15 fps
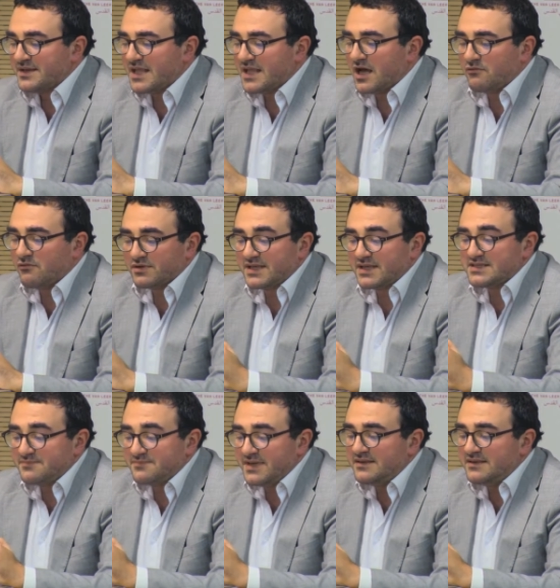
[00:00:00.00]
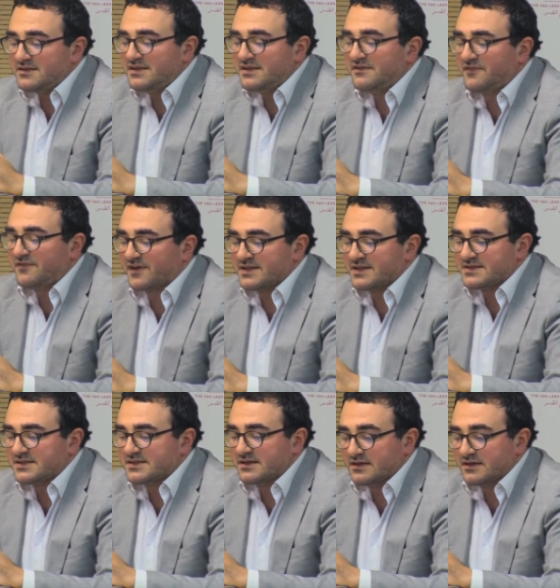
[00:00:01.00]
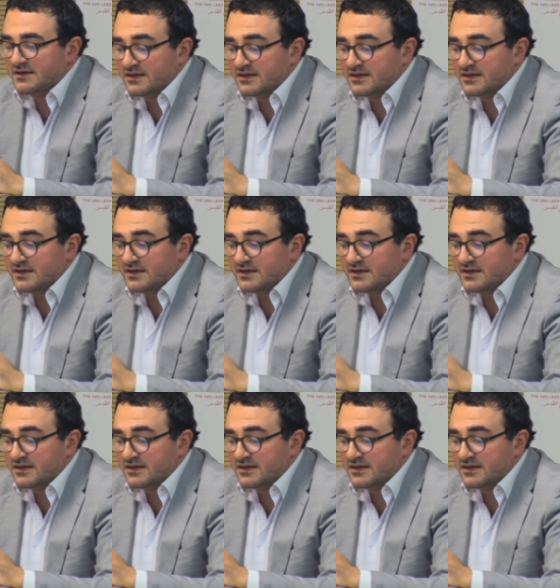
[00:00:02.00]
Now, what has made the difference,